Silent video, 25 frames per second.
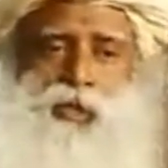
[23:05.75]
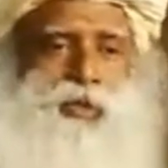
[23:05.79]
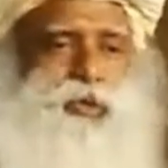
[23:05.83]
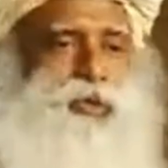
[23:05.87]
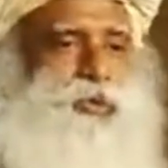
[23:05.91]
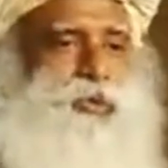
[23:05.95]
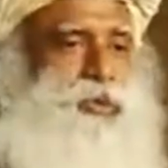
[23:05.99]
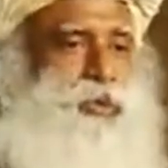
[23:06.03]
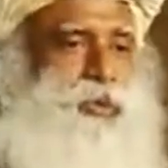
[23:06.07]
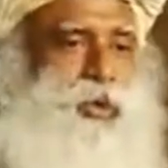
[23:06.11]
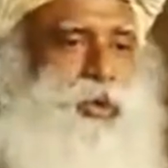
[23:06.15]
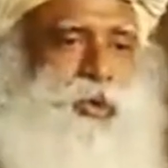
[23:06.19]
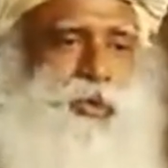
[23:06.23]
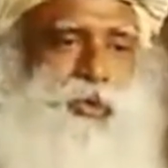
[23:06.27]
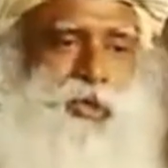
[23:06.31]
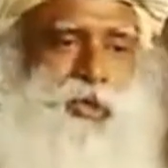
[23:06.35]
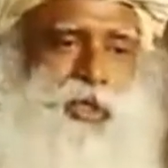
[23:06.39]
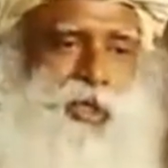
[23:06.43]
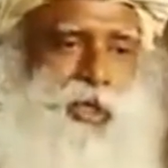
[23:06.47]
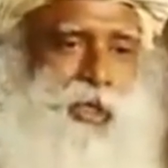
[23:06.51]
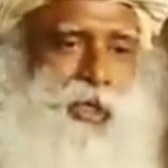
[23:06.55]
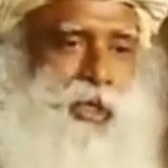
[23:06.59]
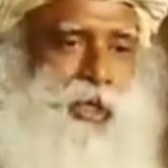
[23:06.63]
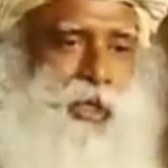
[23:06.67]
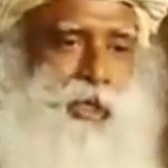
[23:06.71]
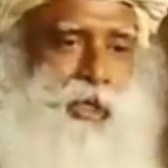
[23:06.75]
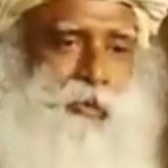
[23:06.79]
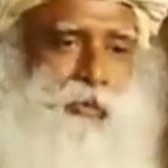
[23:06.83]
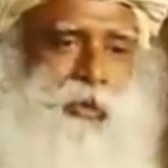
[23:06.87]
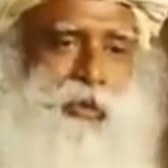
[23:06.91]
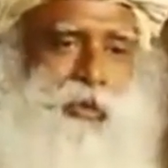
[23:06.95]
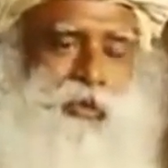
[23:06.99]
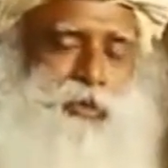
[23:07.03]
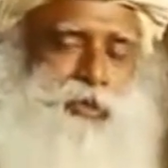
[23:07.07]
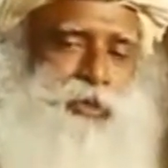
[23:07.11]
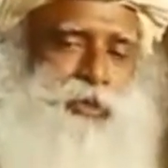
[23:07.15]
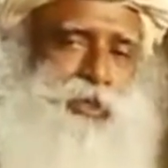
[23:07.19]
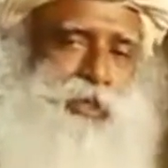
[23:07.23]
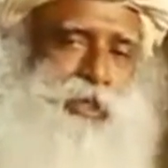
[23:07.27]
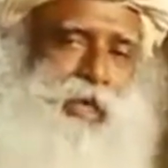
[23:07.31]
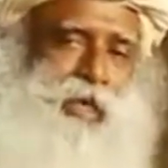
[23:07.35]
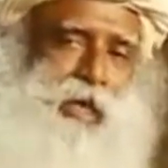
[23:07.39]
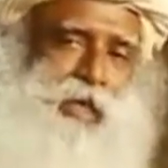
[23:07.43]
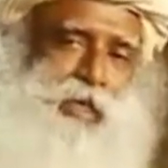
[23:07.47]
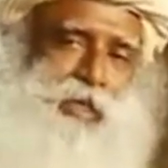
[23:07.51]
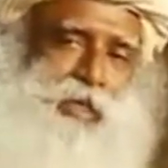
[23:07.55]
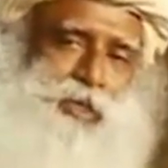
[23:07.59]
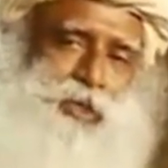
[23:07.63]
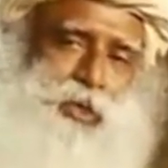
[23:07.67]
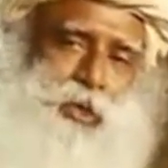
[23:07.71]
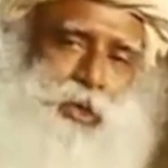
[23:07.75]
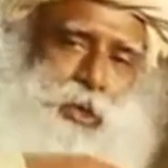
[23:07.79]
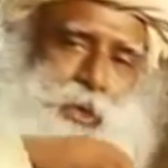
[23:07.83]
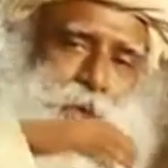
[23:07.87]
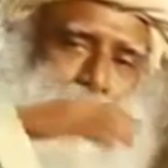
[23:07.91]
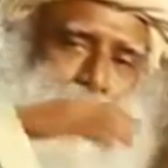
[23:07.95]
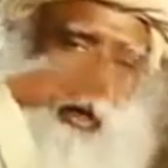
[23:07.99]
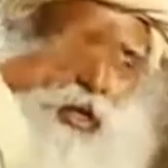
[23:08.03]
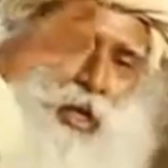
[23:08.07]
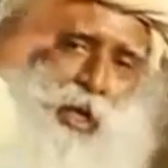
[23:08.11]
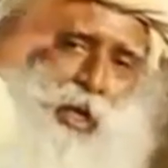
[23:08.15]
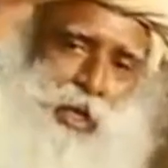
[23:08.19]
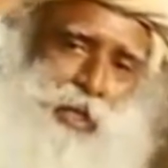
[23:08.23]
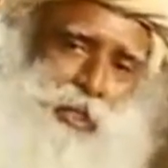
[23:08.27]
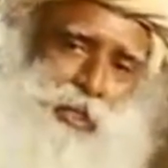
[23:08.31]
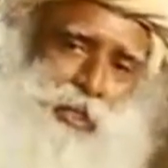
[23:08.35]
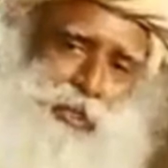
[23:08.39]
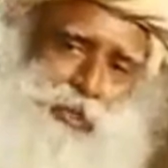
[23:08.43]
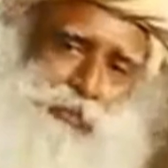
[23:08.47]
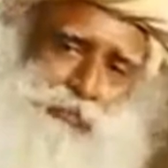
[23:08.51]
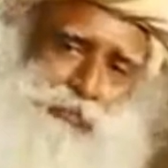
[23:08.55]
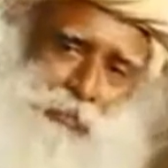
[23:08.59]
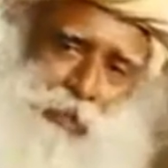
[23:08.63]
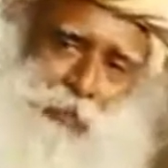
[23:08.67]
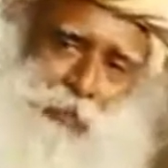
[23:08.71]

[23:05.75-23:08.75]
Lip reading: you don't drink it because it carries all kinds of